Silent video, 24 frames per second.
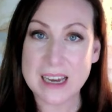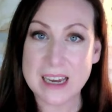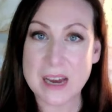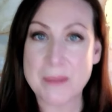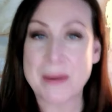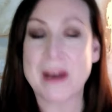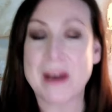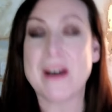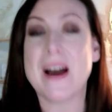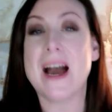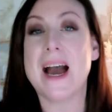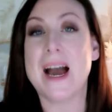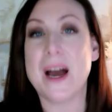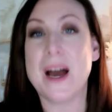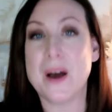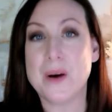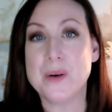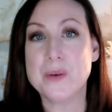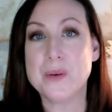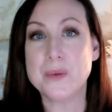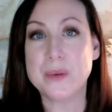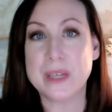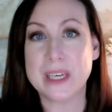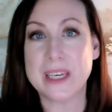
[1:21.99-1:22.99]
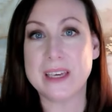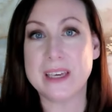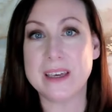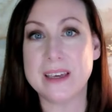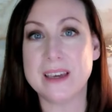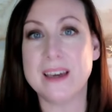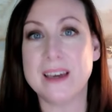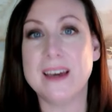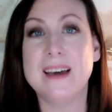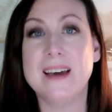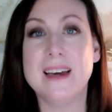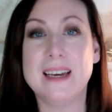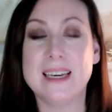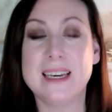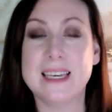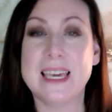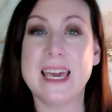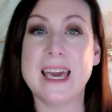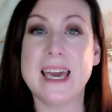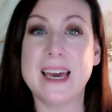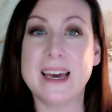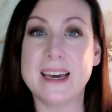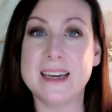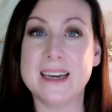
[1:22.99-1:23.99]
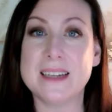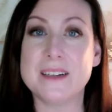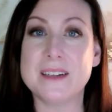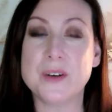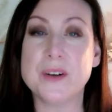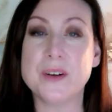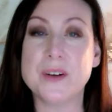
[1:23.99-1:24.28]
about how we can